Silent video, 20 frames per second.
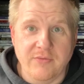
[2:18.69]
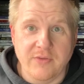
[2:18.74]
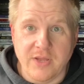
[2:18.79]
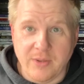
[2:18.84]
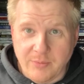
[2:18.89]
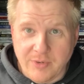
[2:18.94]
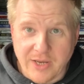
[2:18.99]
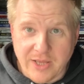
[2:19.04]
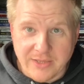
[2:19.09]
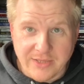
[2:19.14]
I'm
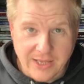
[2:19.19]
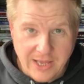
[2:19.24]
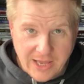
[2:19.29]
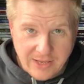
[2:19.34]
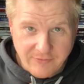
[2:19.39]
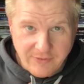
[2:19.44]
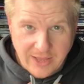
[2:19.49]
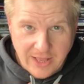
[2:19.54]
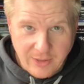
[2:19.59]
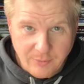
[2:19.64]
glad that I've
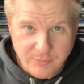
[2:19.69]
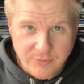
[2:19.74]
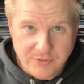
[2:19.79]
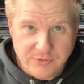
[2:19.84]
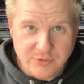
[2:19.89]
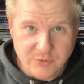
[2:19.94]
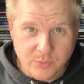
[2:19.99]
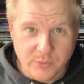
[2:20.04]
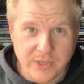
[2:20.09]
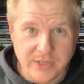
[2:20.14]
helped in
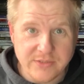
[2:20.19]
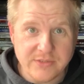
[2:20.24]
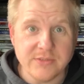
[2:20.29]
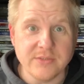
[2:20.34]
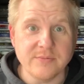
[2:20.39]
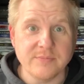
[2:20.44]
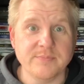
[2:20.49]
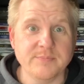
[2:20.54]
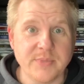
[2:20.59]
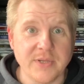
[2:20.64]
some way
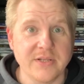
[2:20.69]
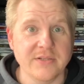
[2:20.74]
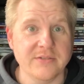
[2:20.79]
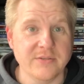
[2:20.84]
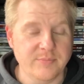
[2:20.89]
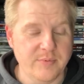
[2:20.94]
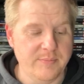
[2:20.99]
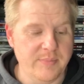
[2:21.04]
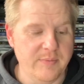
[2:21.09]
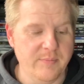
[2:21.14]
to build it
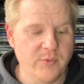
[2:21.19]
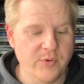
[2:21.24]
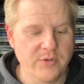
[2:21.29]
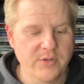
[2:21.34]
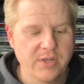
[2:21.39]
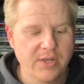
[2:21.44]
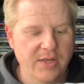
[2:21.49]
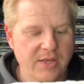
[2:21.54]
a bit more.